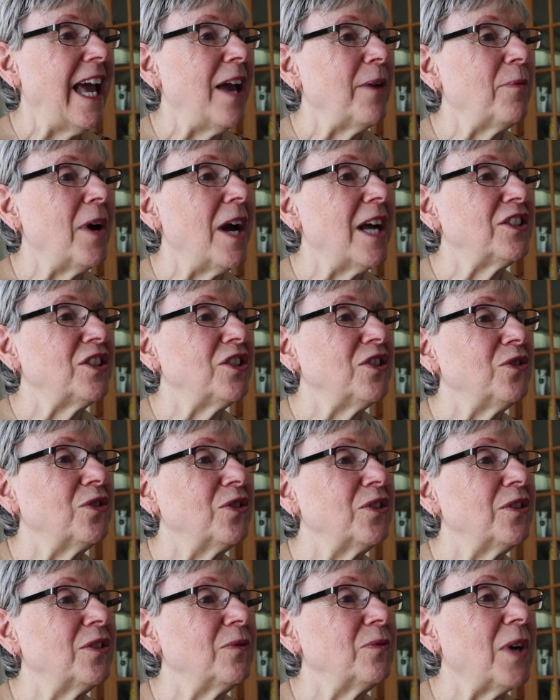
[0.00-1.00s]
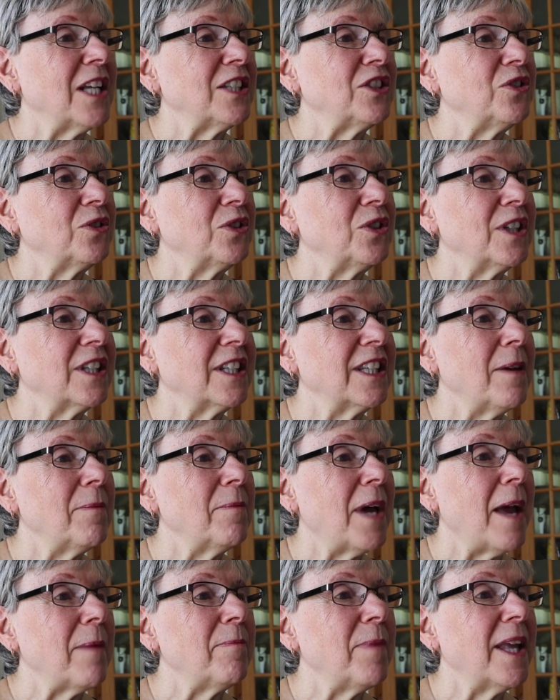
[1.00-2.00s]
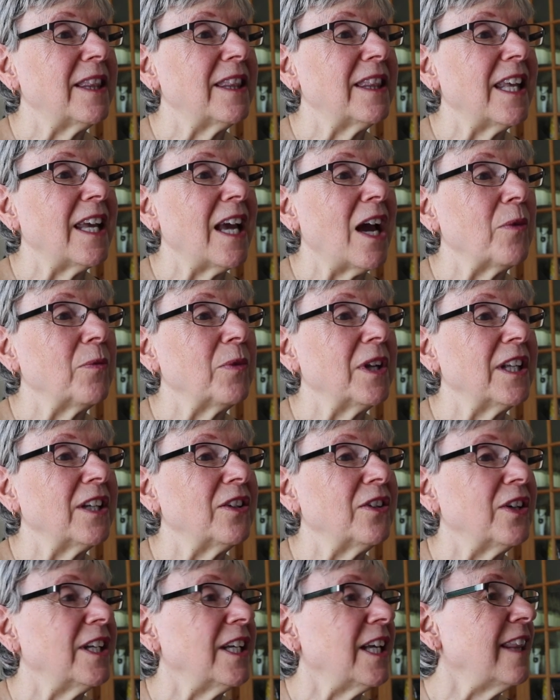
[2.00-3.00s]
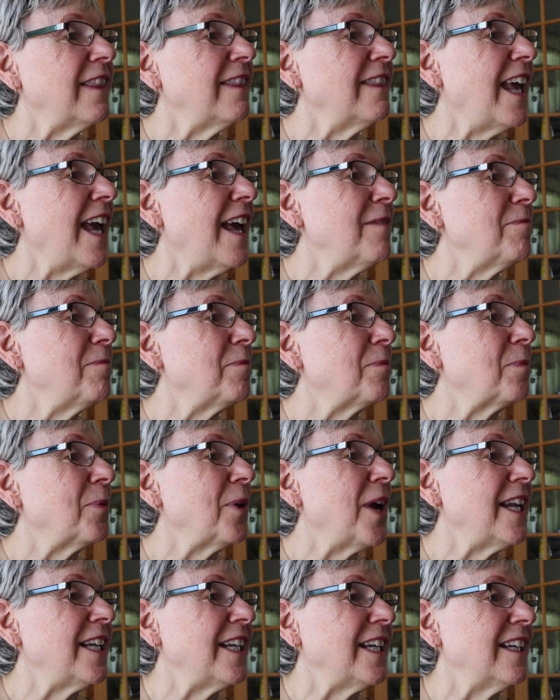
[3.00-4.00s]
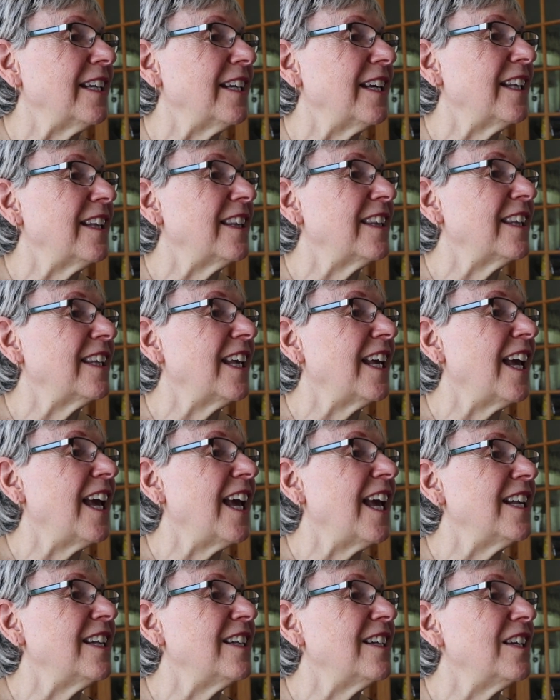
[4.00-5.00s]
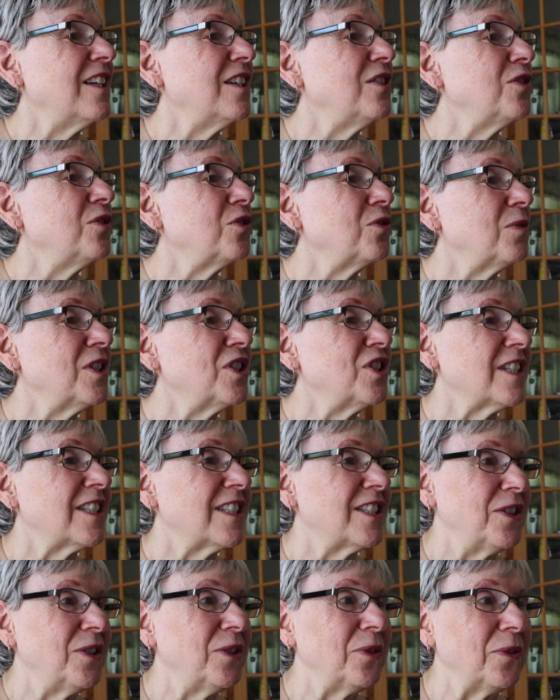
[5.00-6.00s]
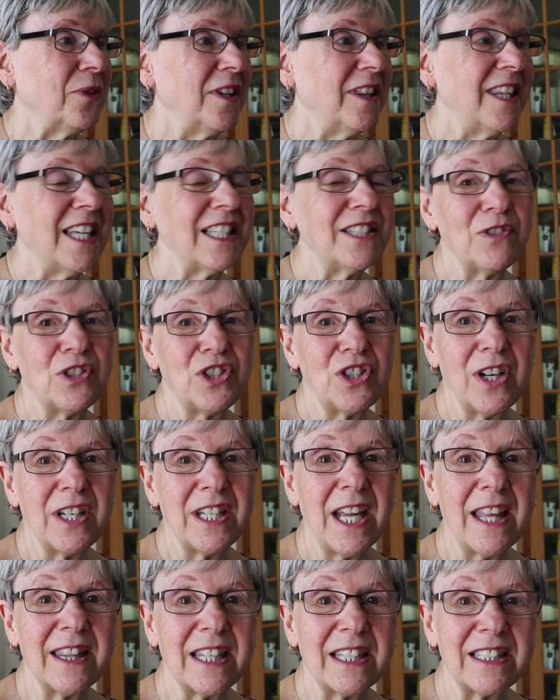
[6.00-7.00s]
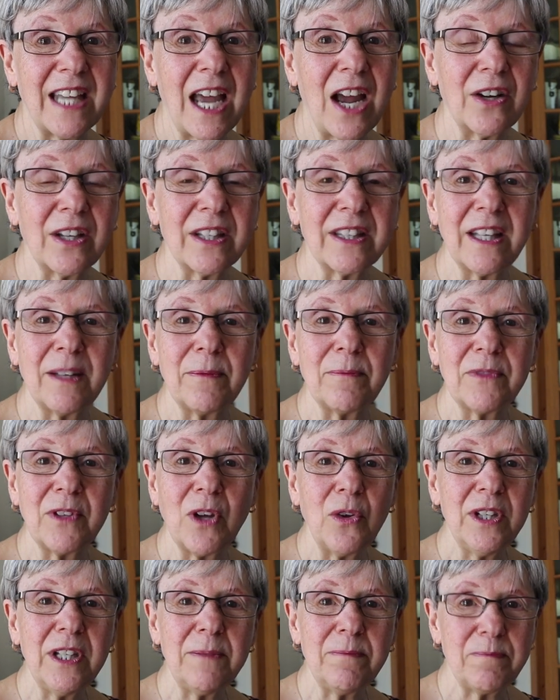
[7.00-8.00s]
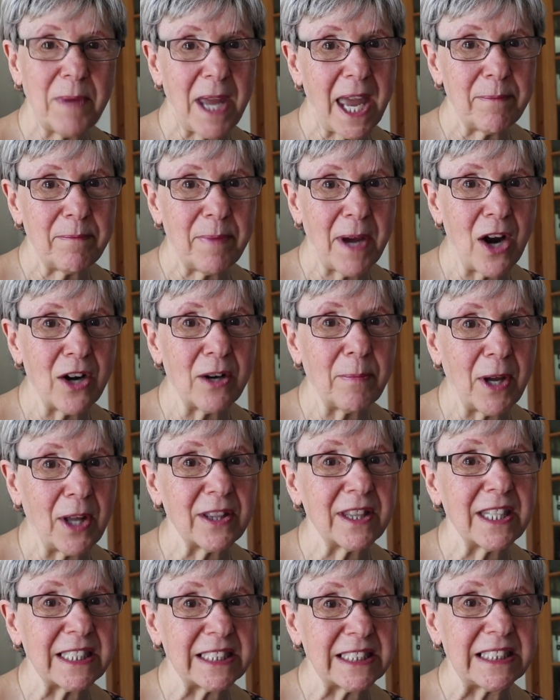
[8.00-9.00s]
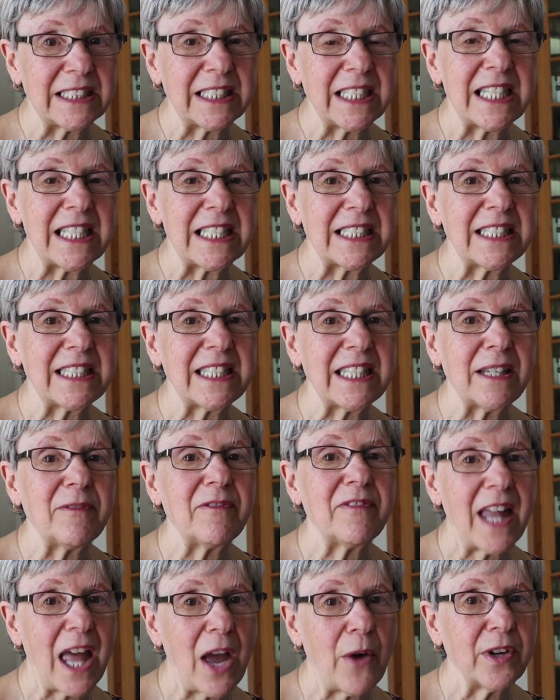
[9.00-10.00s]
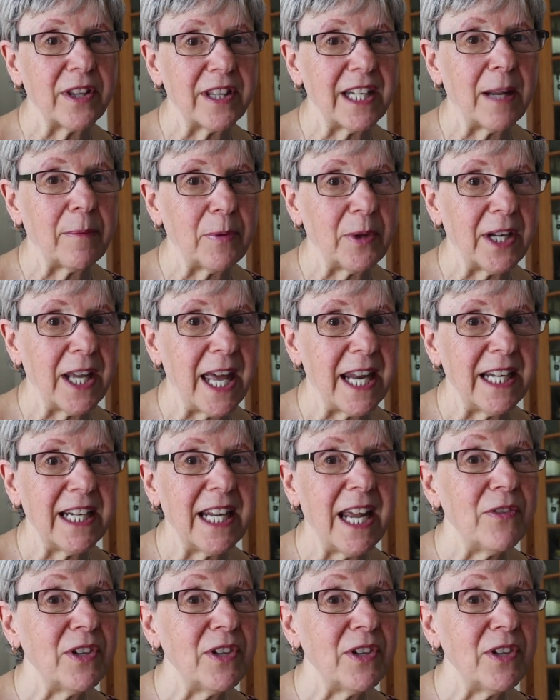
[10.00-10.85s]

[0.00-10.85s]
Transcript: I watch and you watch you cook them. I bet they are really good and that bready and nutritious too. Thanks for sharing. Yeah, the dark, the only bad part about this is the flour that I put on it.